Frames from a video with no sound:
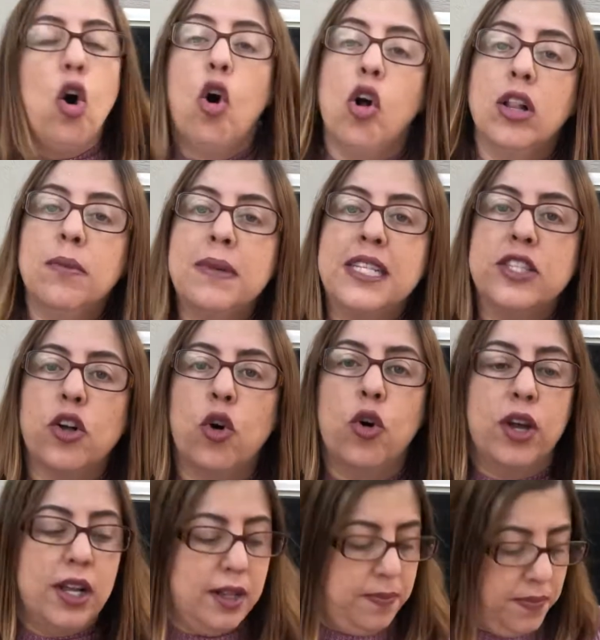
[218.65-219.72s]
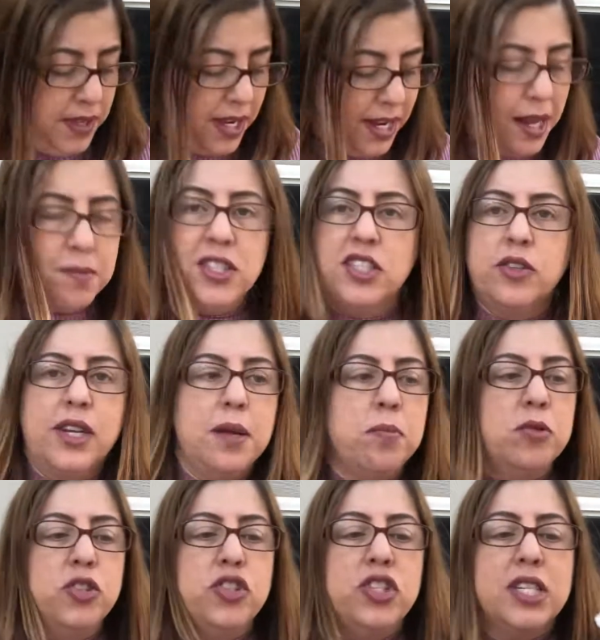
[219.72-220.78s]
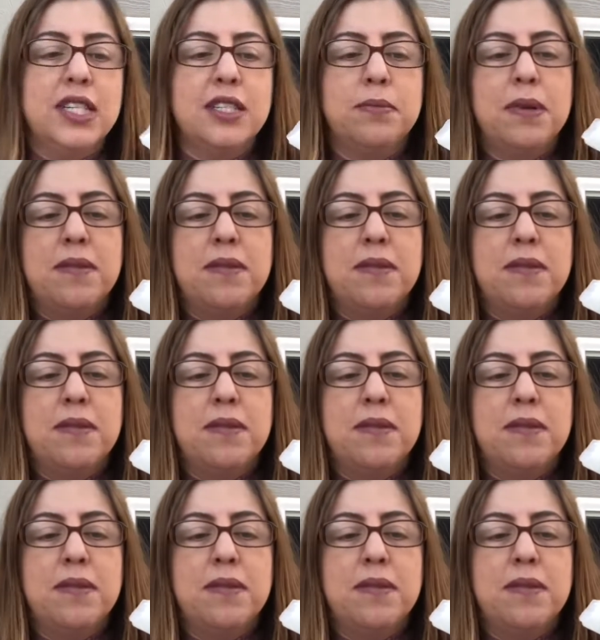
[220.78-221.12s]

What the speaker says: almond oil. And I'm just gonna put just